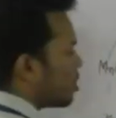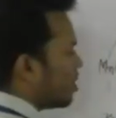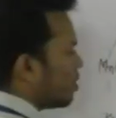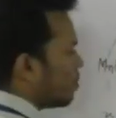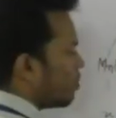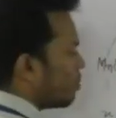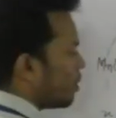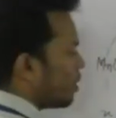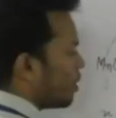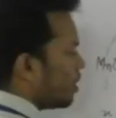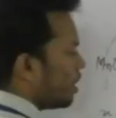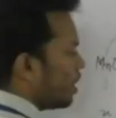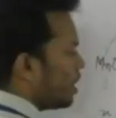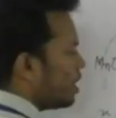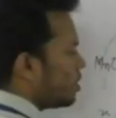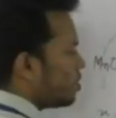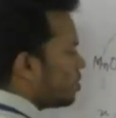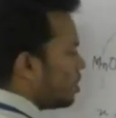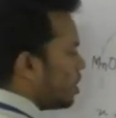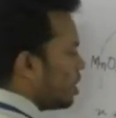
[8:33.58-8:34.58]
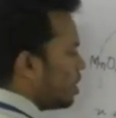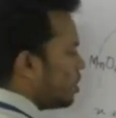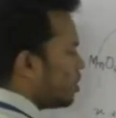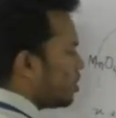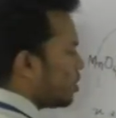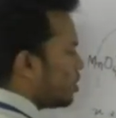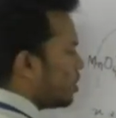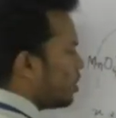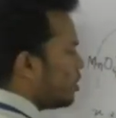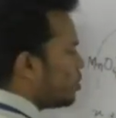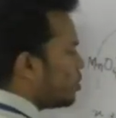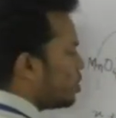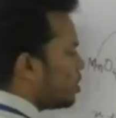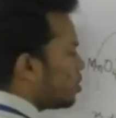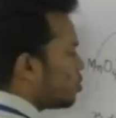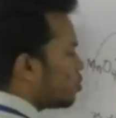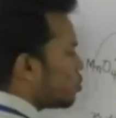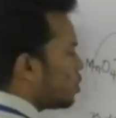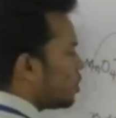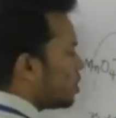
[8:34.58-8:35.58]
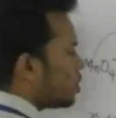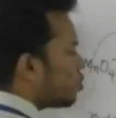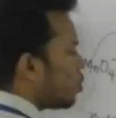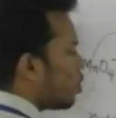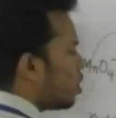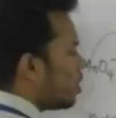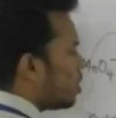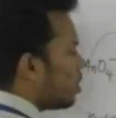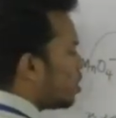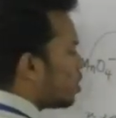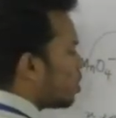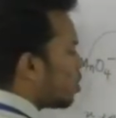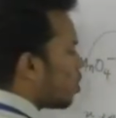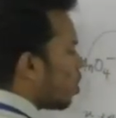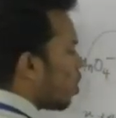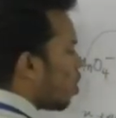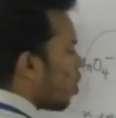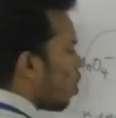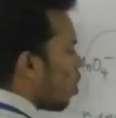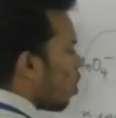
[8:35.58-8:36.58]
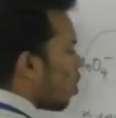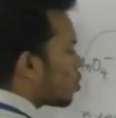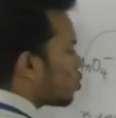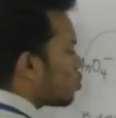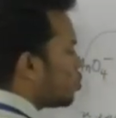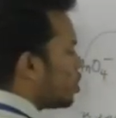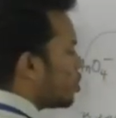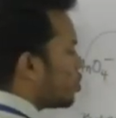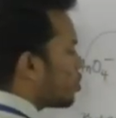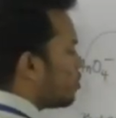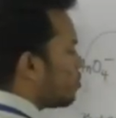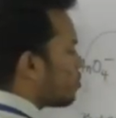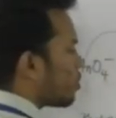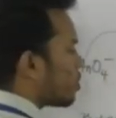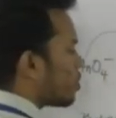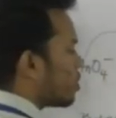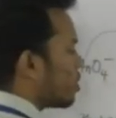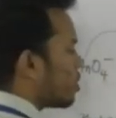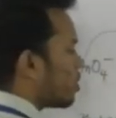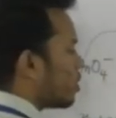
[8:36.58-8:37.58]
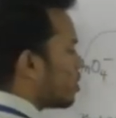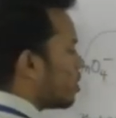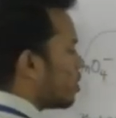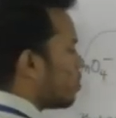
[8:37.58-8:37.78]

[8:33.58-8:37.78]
number is increasing, so it is what? Oxidation process.